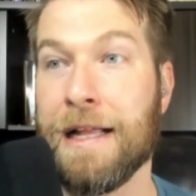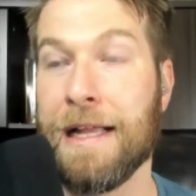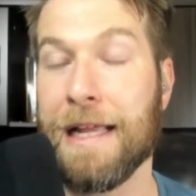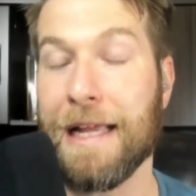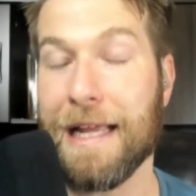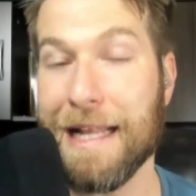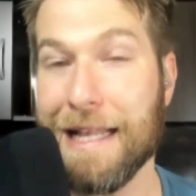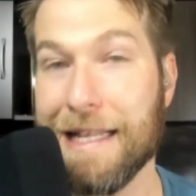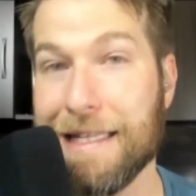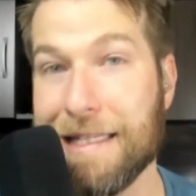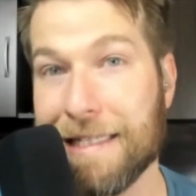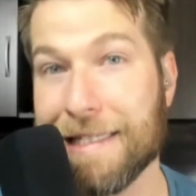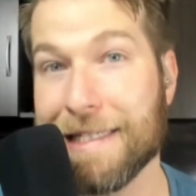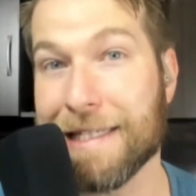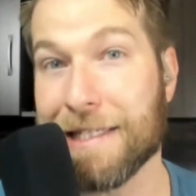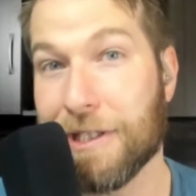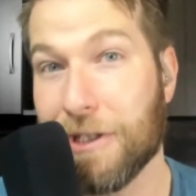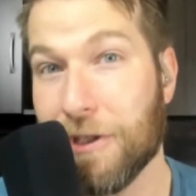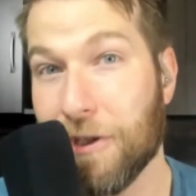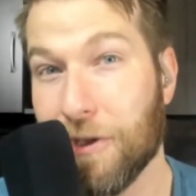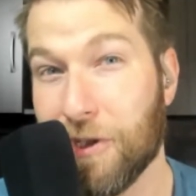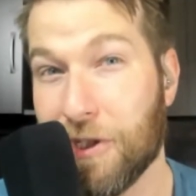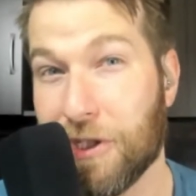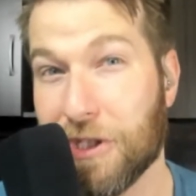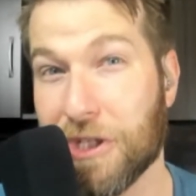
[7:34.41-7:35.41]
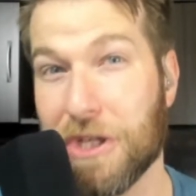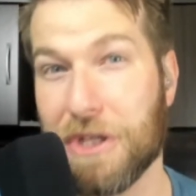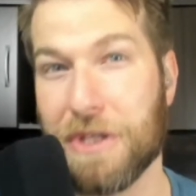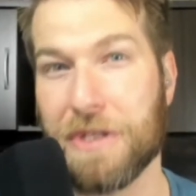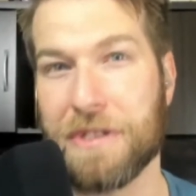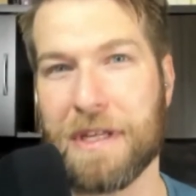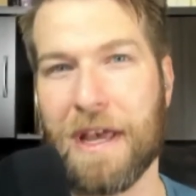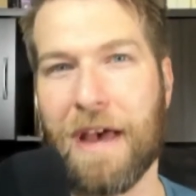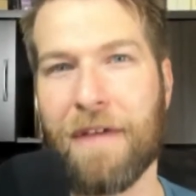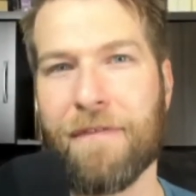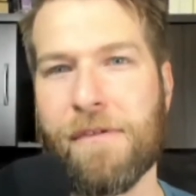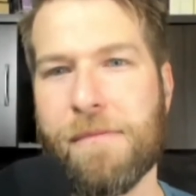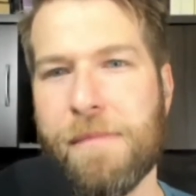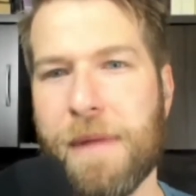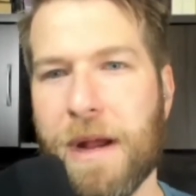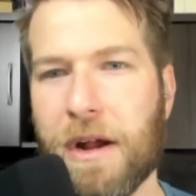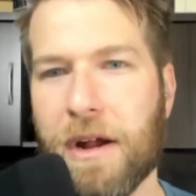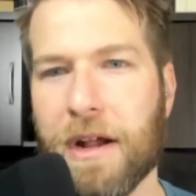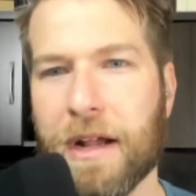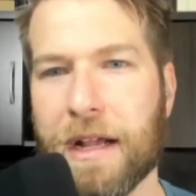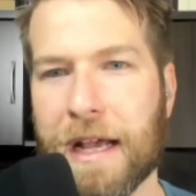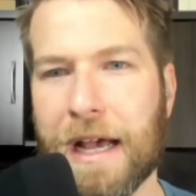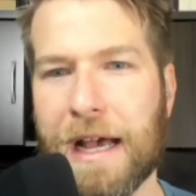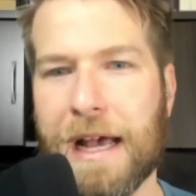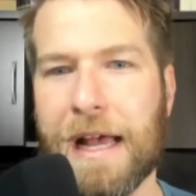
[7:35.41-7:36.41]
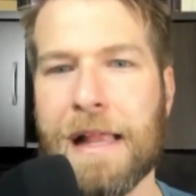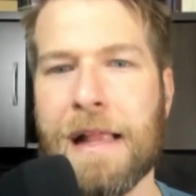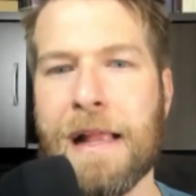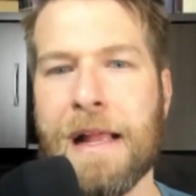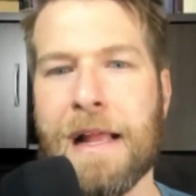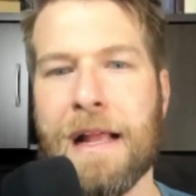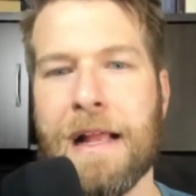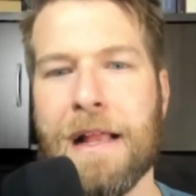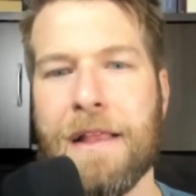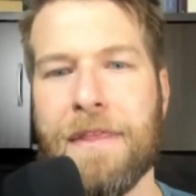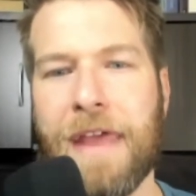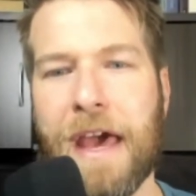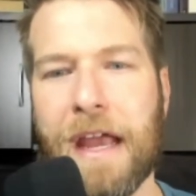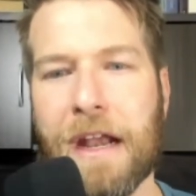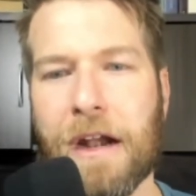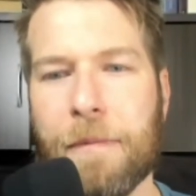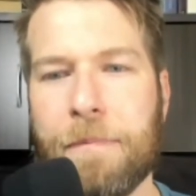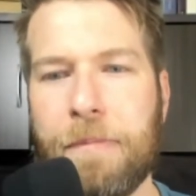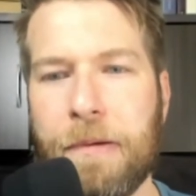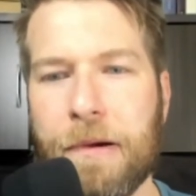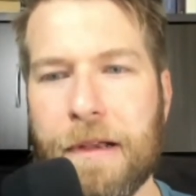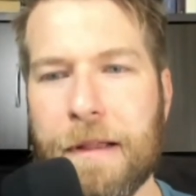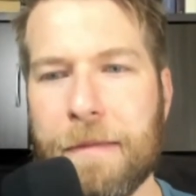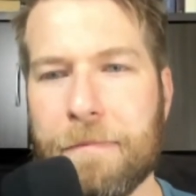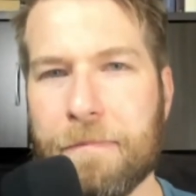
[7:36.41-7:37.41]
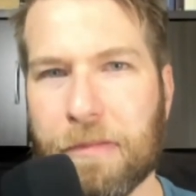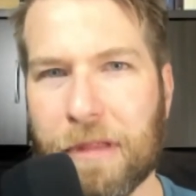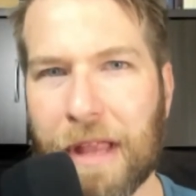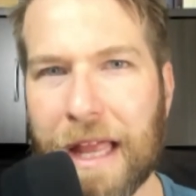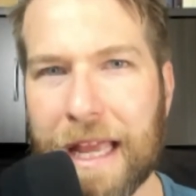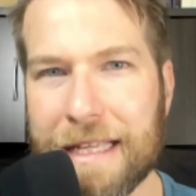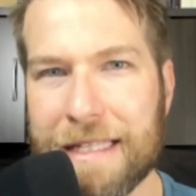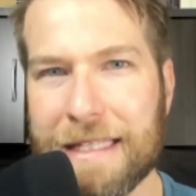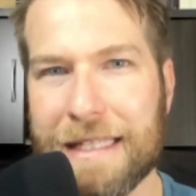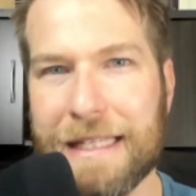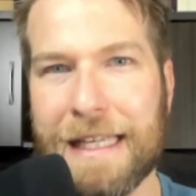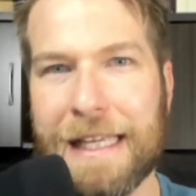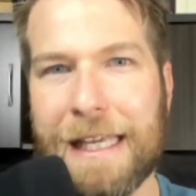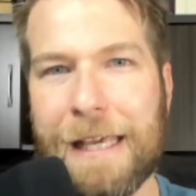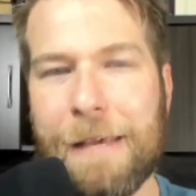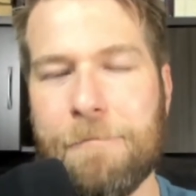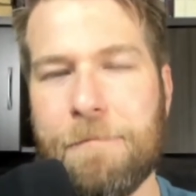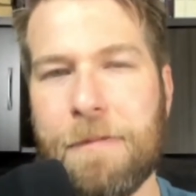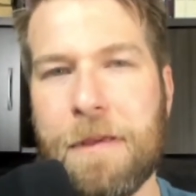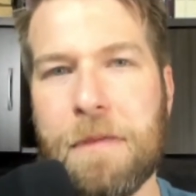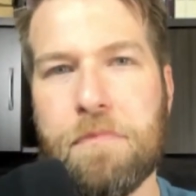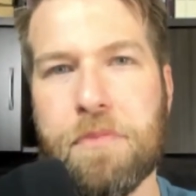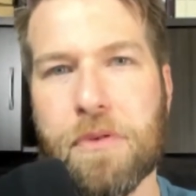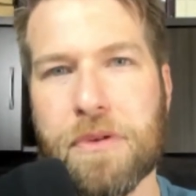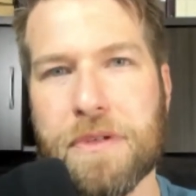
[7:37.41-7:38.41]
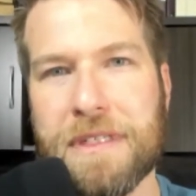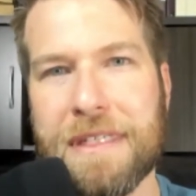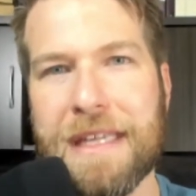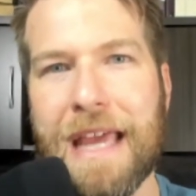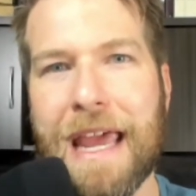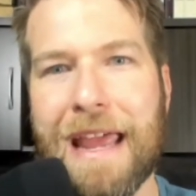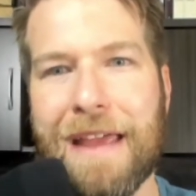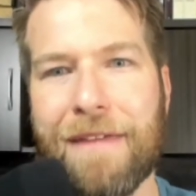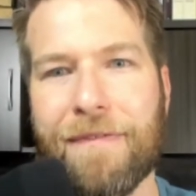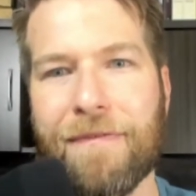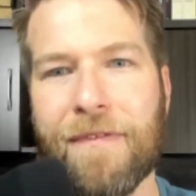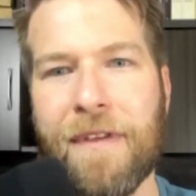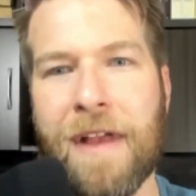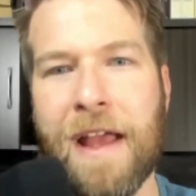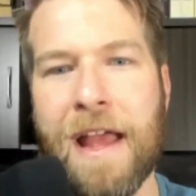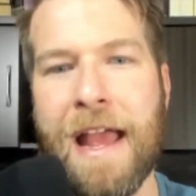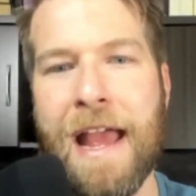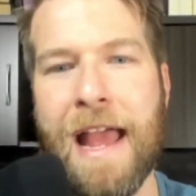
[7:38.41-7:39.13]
institutions of America that are put in place to keep people safe.